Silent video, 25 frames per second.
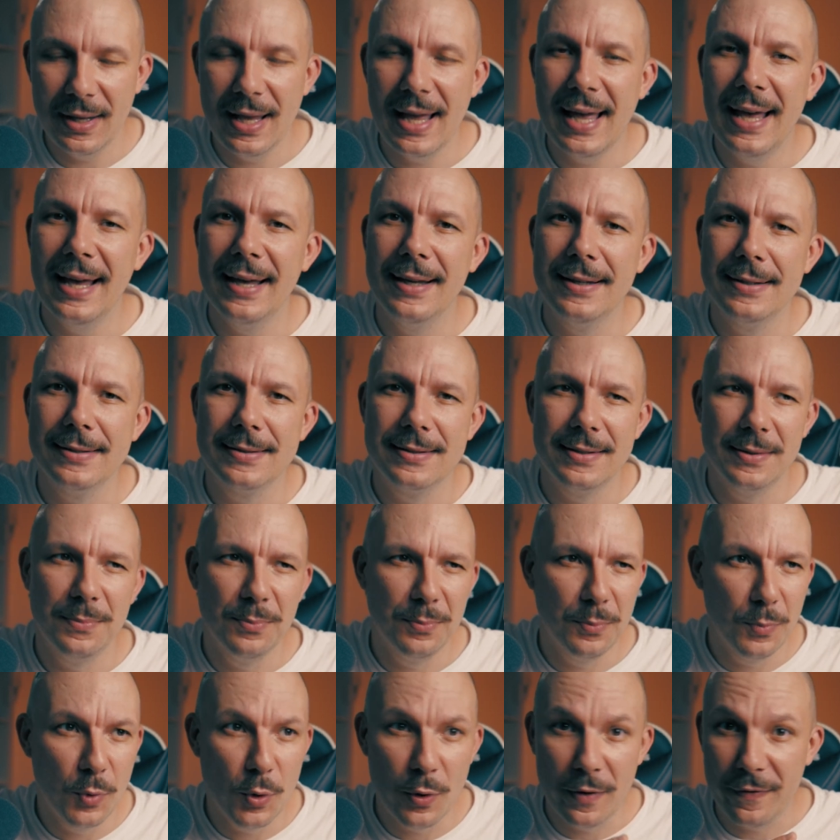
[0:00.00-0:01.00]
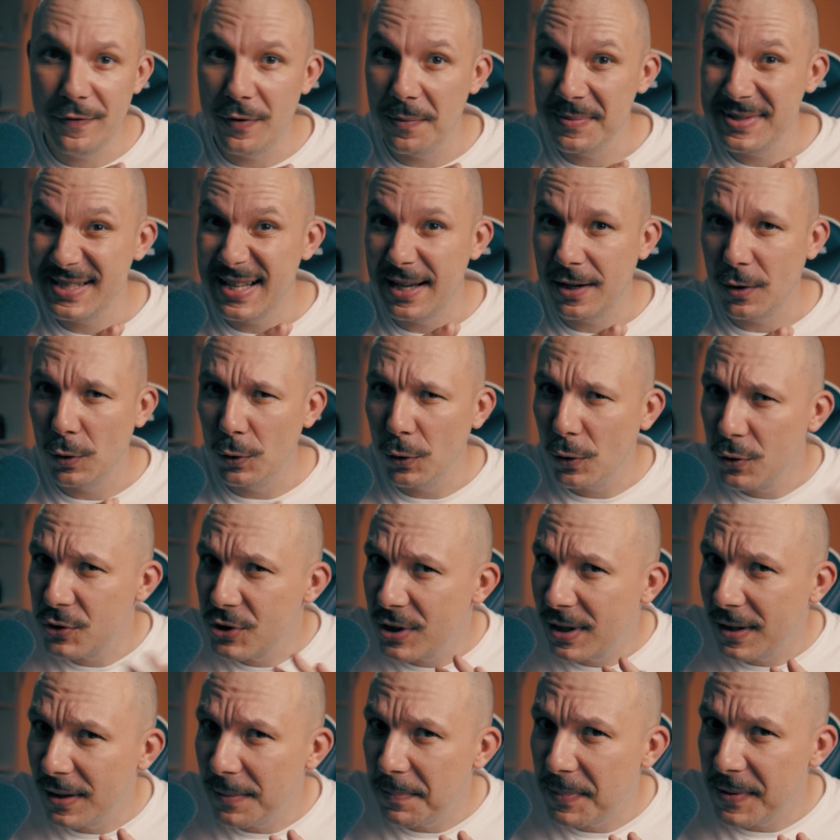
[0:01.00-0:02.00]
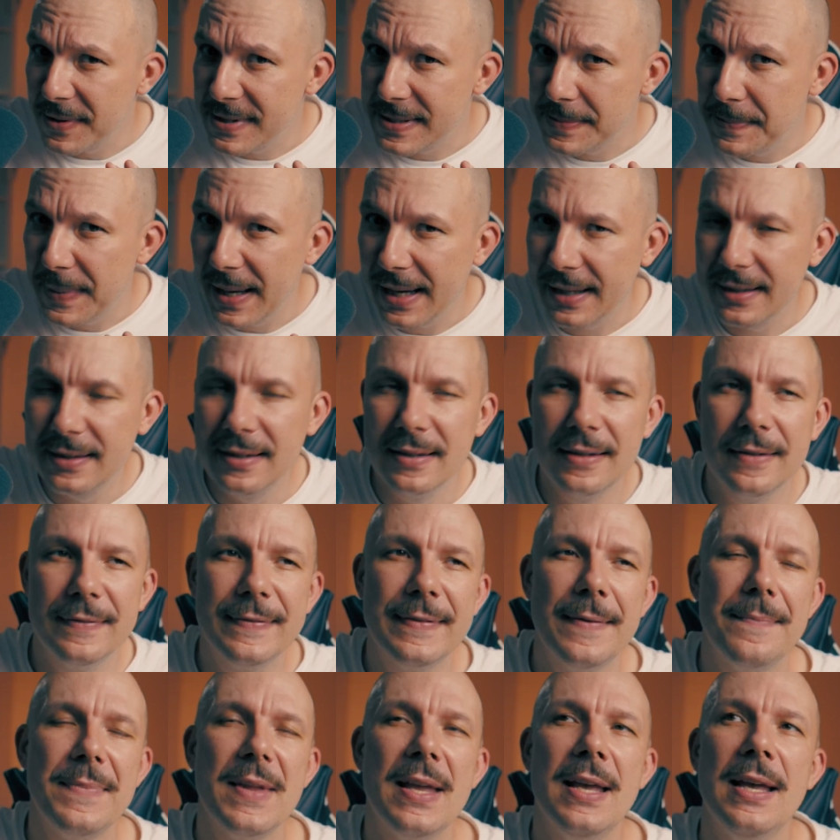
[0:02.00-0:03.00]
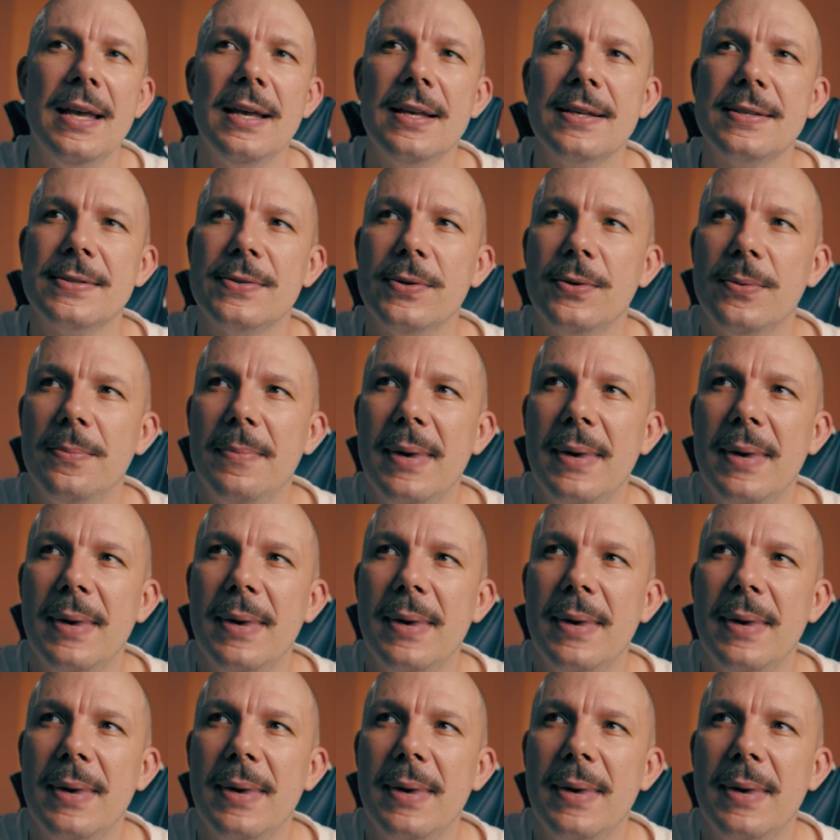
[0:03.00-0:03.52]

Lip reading: and more from psychological perspective. So